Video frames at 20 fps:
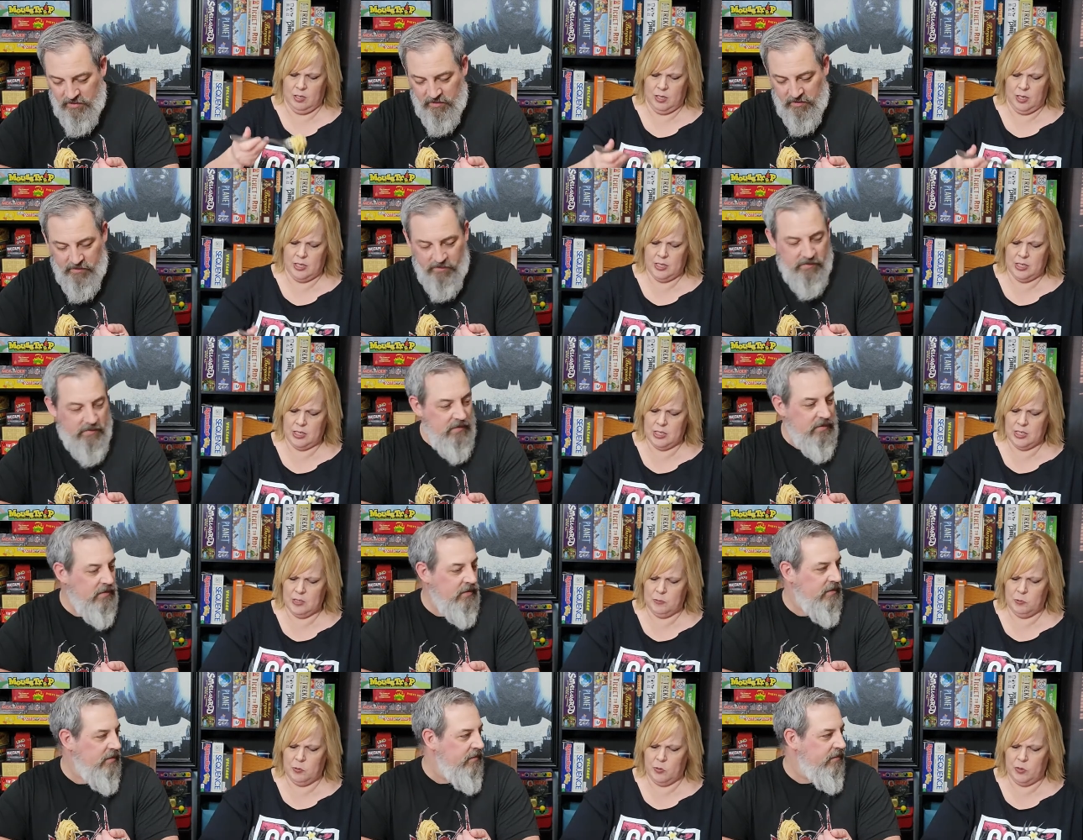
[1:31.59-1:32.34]
Speaker 1: A
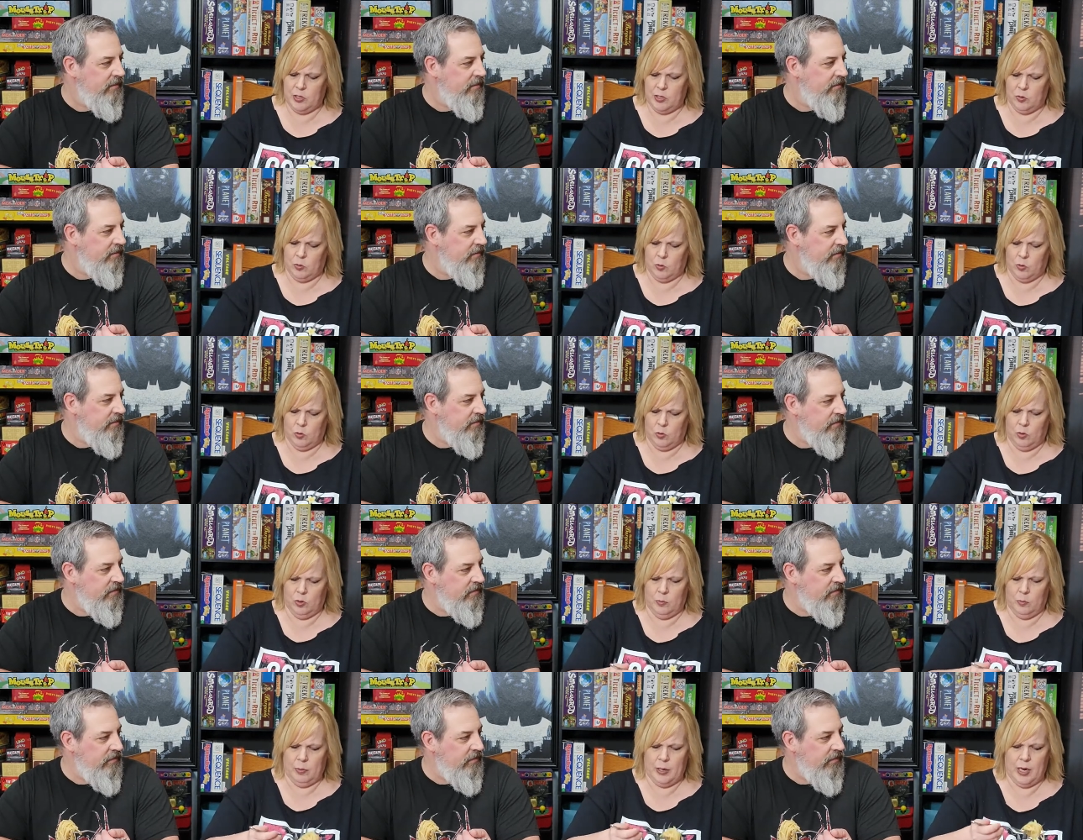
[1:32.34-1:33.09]
teaspoon and a
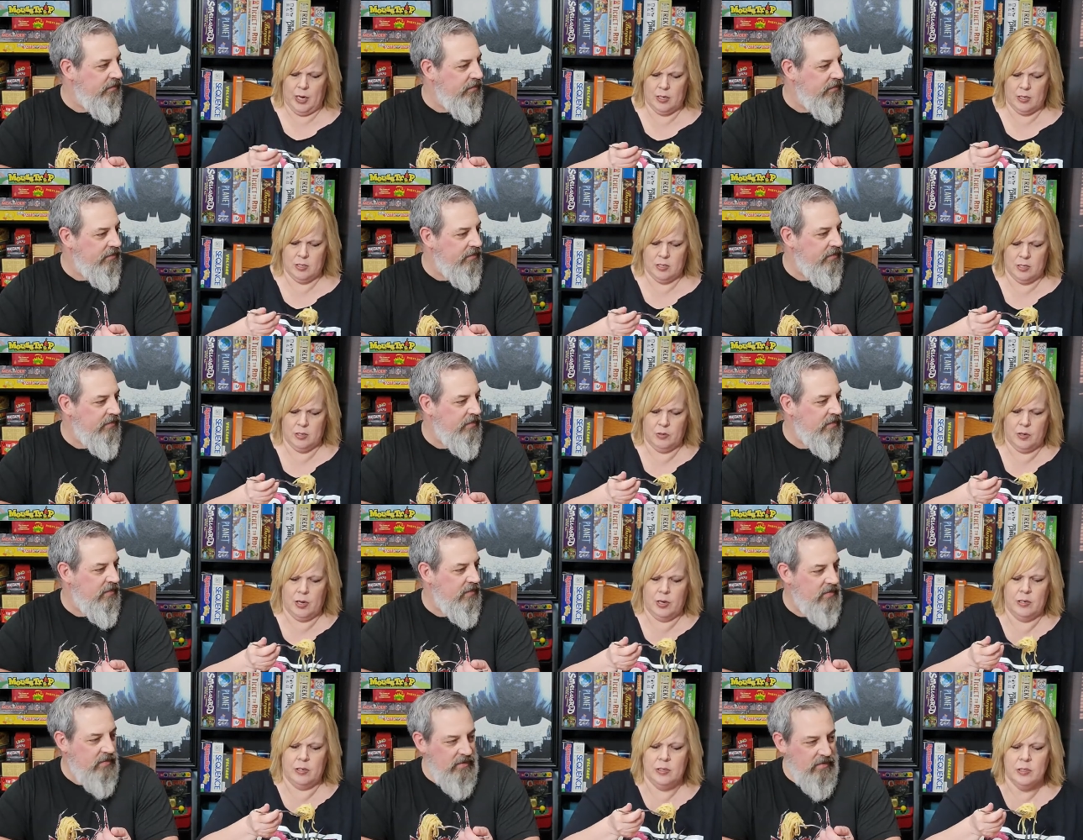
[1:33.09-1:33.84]
whole box.
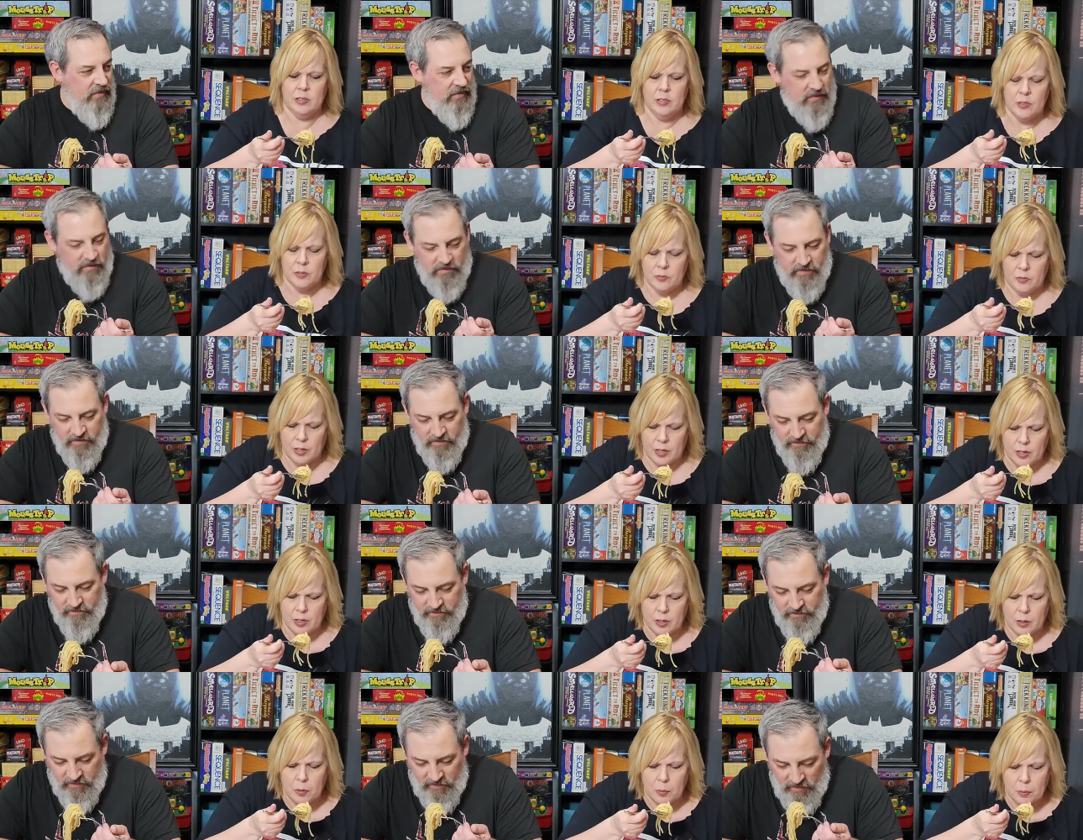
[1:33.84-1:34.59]
Okay.
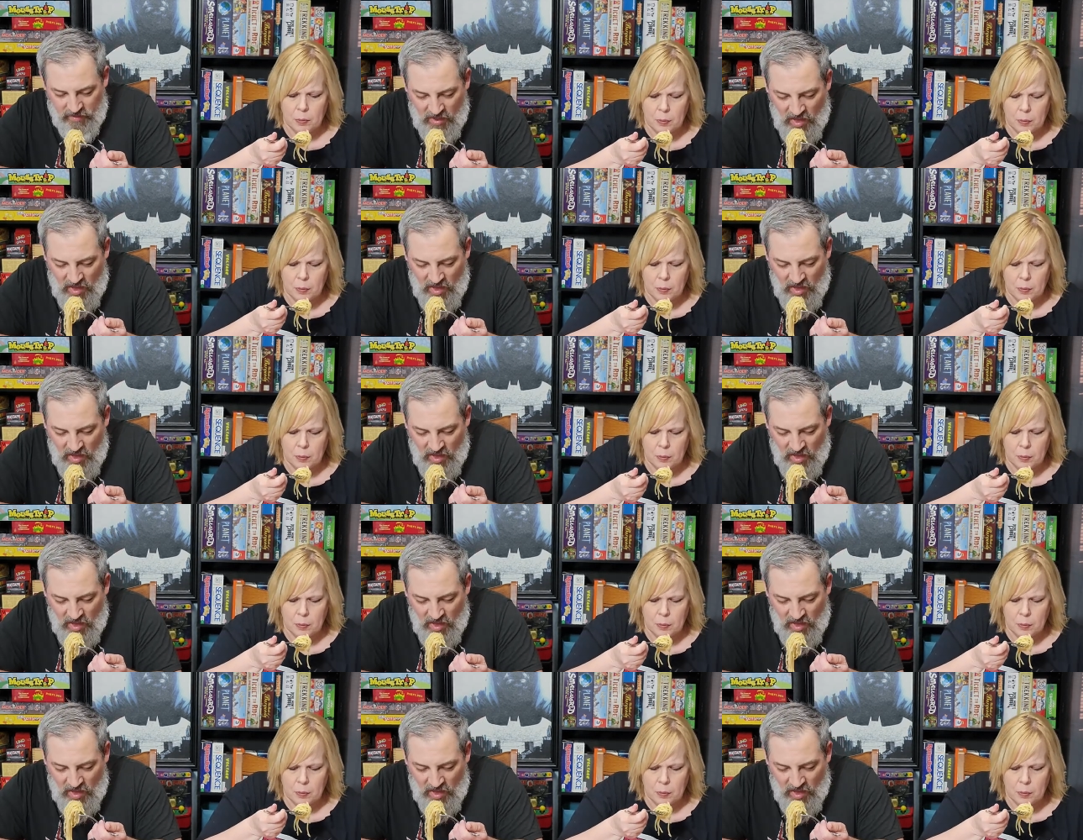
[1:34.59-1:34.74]
Pretty.